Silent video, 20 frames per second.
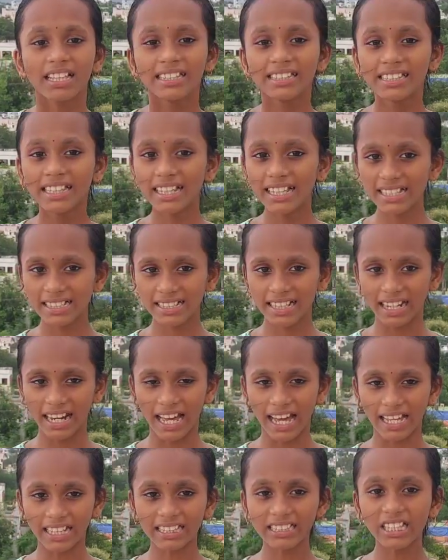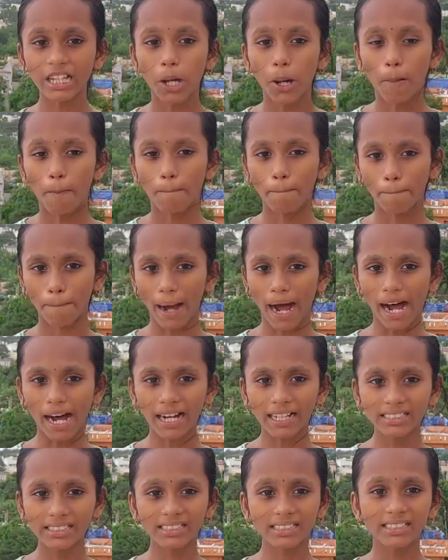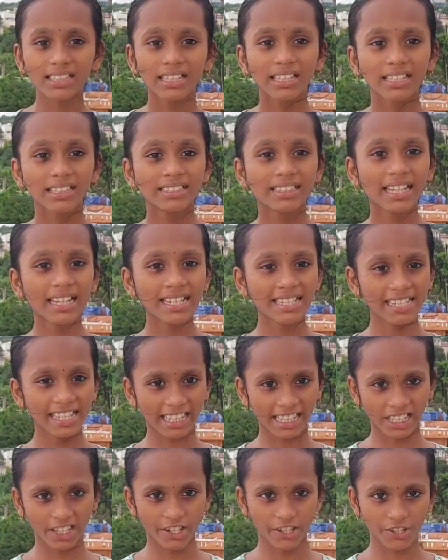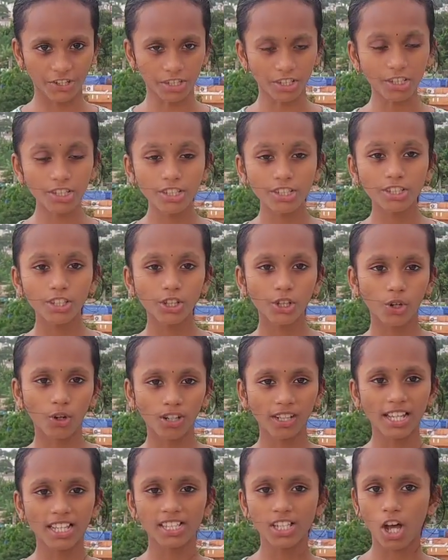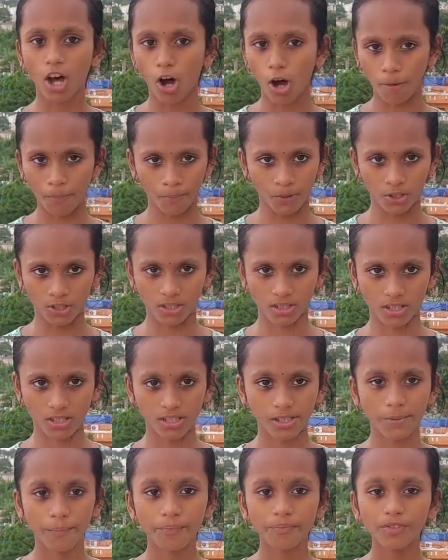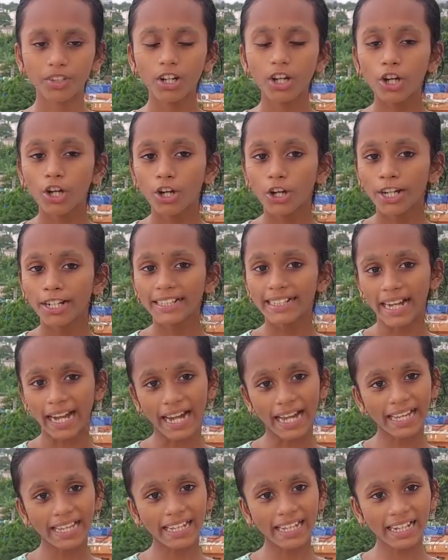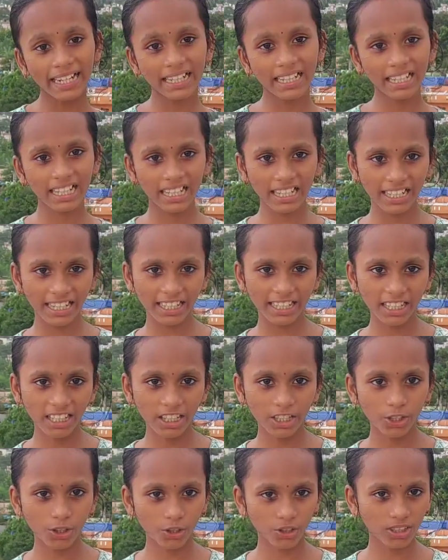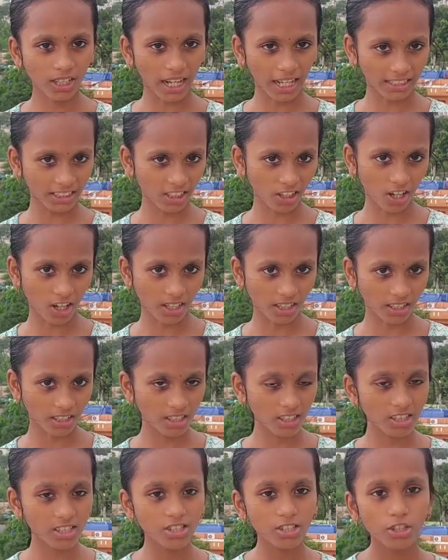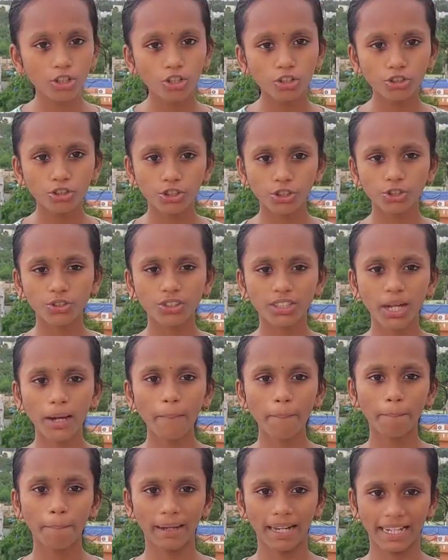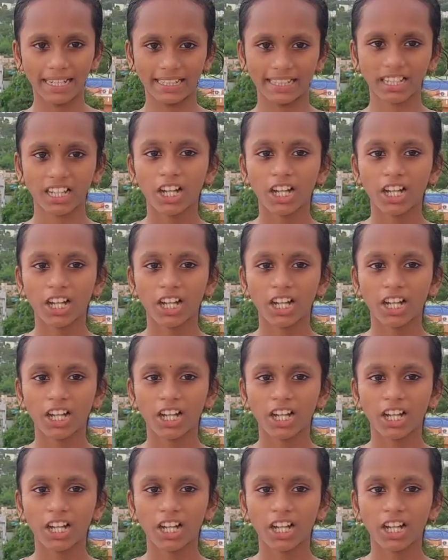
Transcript: These glands pass their secretions known as hormones directly to the other organs through the blood.